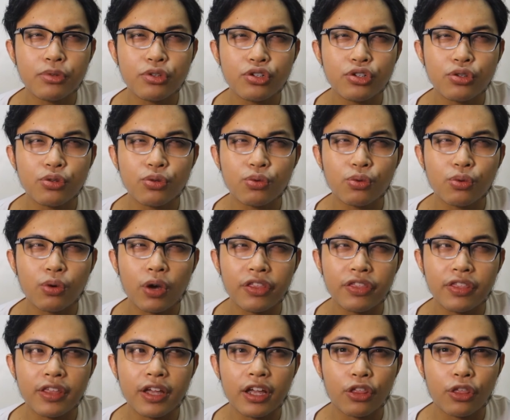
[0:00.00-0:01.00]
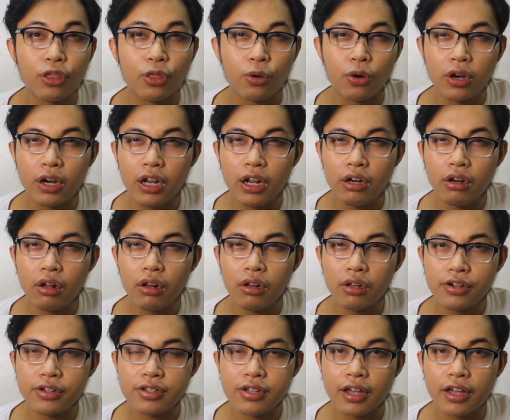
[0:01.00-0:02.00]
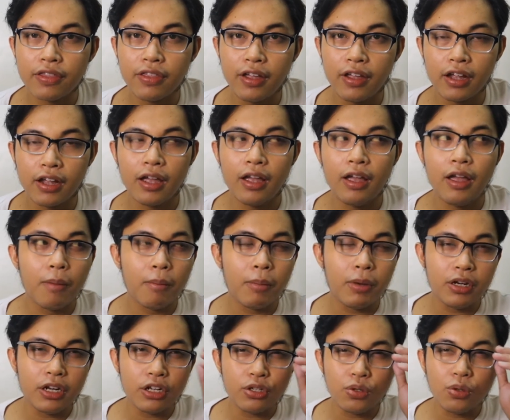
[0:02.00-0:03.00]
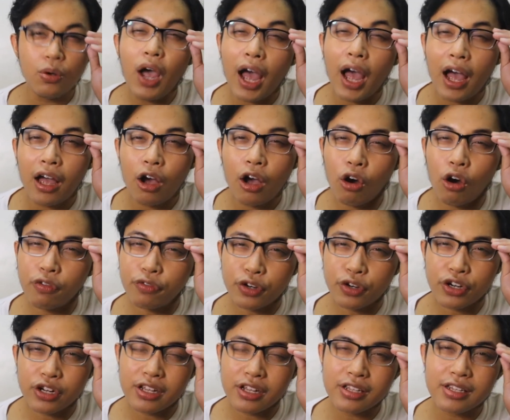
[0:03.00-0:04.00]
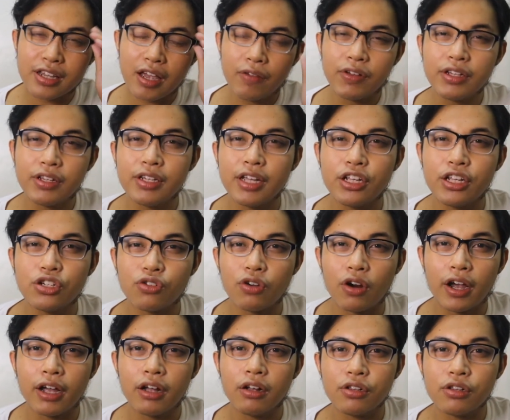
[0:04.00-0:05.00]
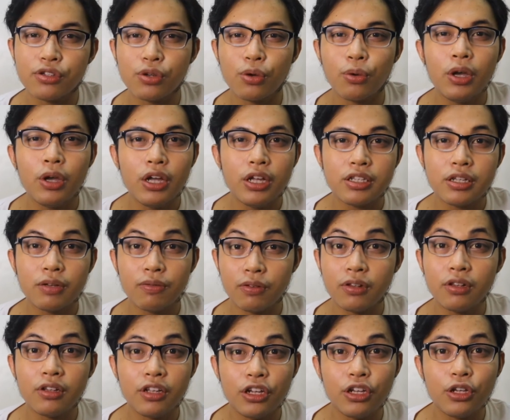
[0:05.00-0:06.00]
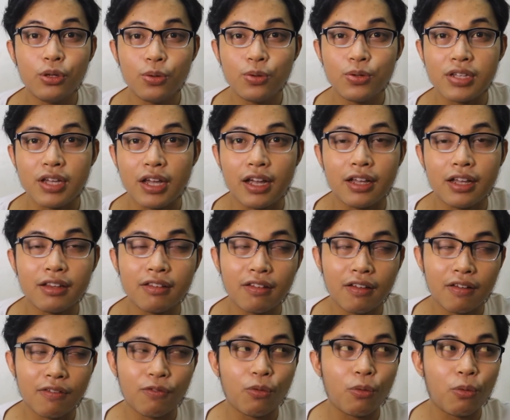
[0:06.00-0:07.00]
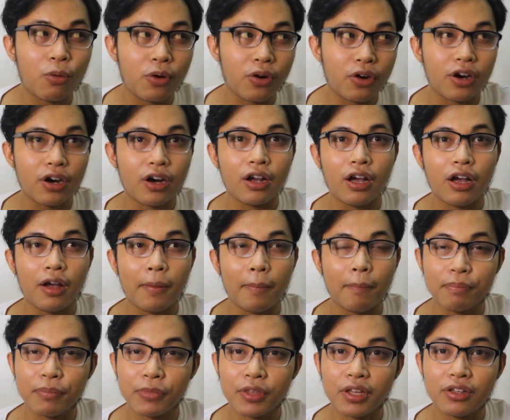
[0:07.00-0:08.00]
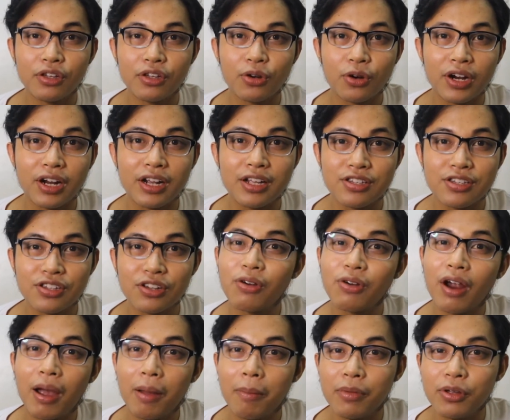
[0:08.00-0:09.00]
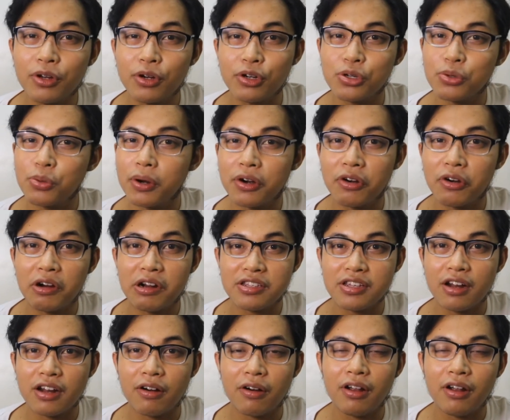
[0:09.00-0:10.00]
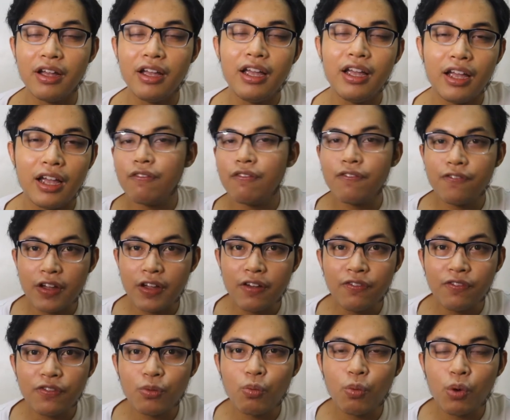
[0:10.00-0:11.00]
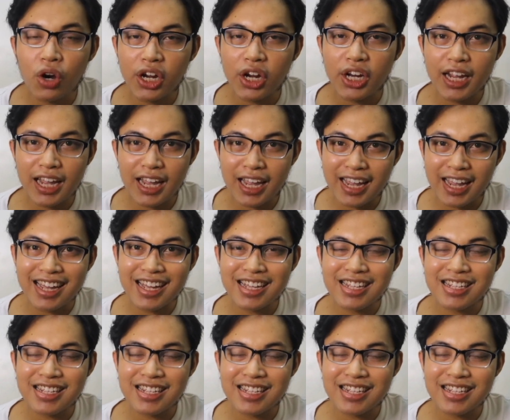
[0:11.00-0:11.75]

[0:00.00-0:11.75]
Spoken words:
to I think $30, but they do offer 7-day trial, so definitely use it for your Instagram, your Twitter, etc. Fifth one is